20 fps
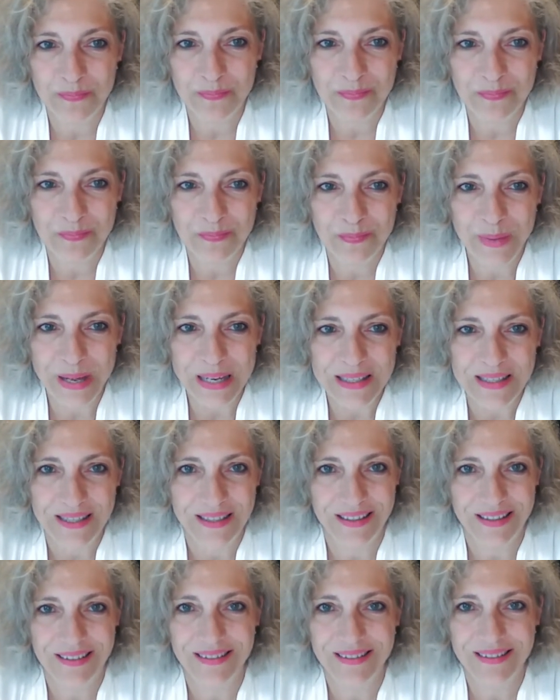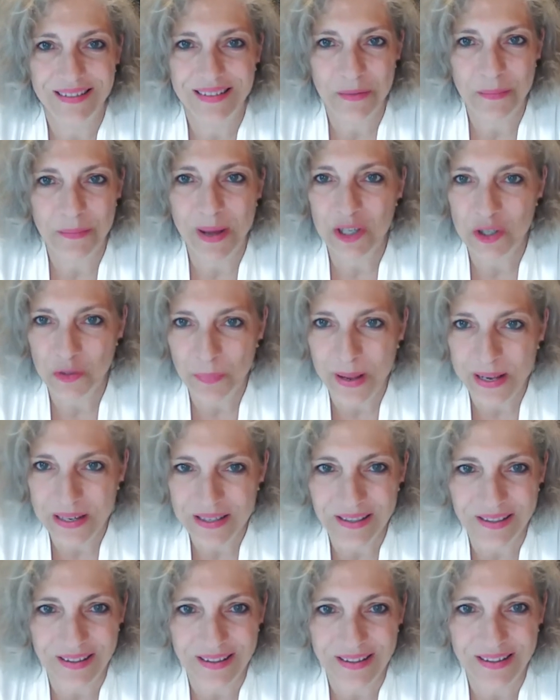better
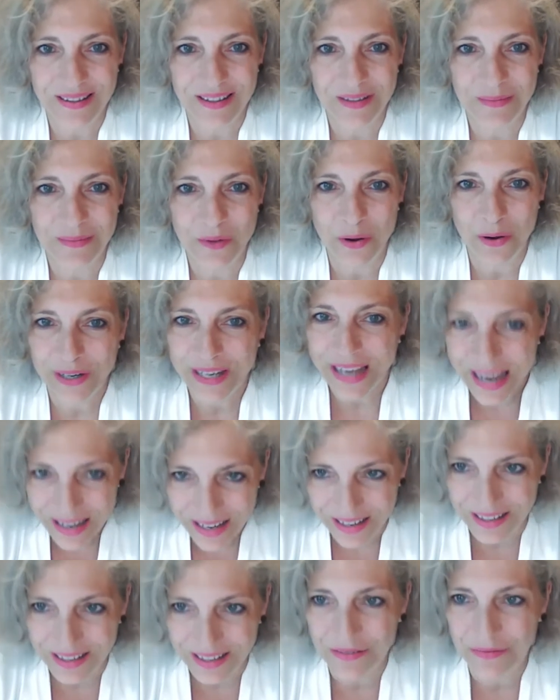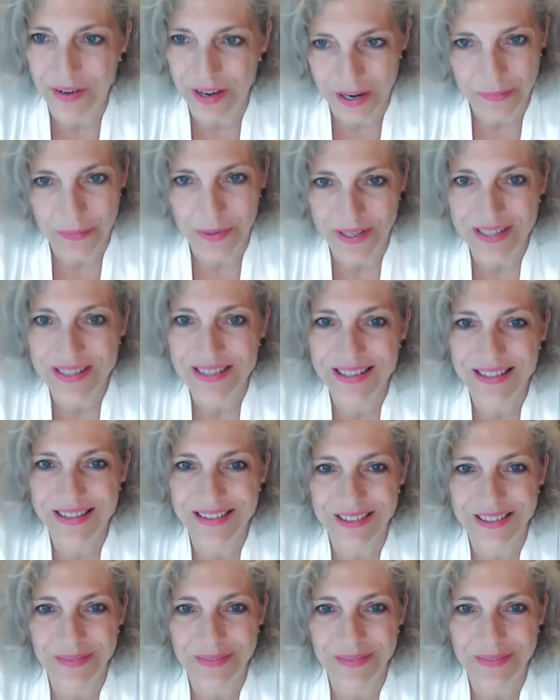organic fibers,